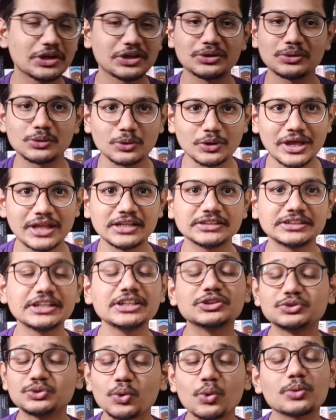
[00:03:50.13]
your locality,
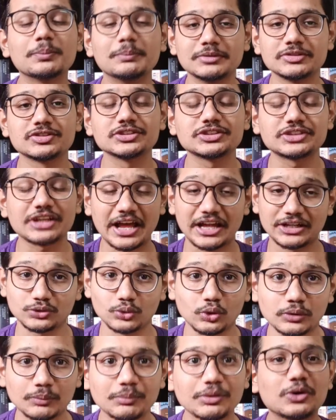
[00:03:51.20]
don't miss it at all,
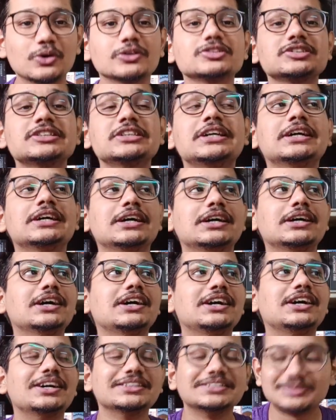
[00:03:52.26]
because
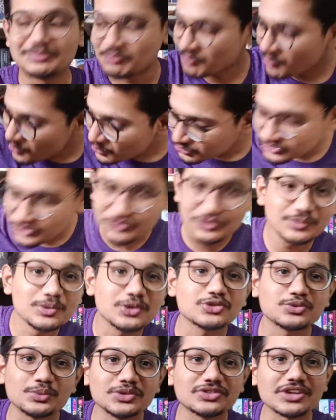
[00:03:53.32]
uh, most of the books
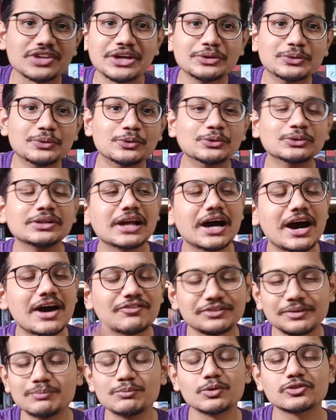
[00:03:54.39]
which I own are
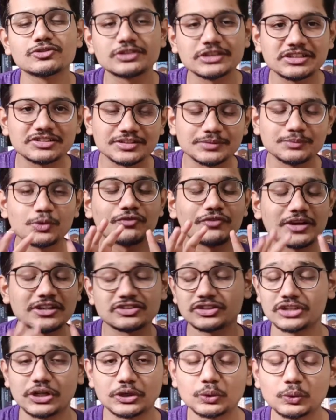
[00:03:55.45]
from book sales and book fairs
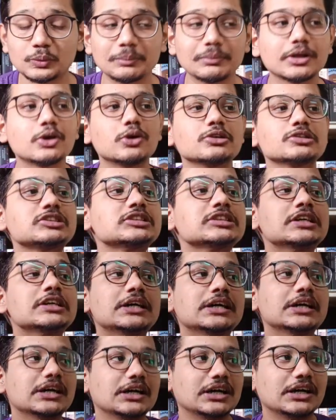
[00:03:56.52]
alone, because
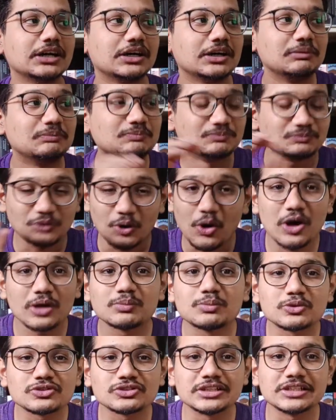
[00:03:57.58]
uh, all
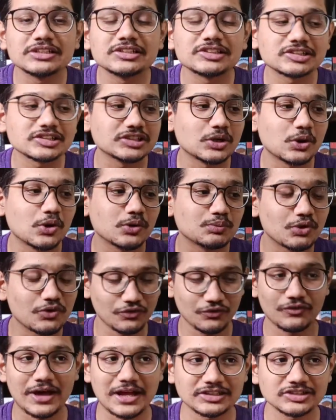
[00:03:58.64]
book sales or book
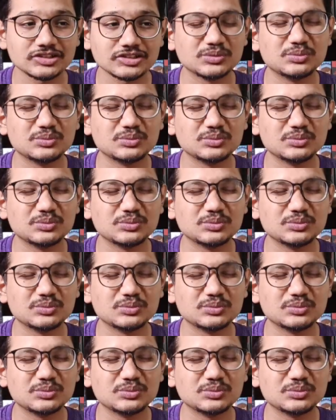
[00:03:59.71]
fairs,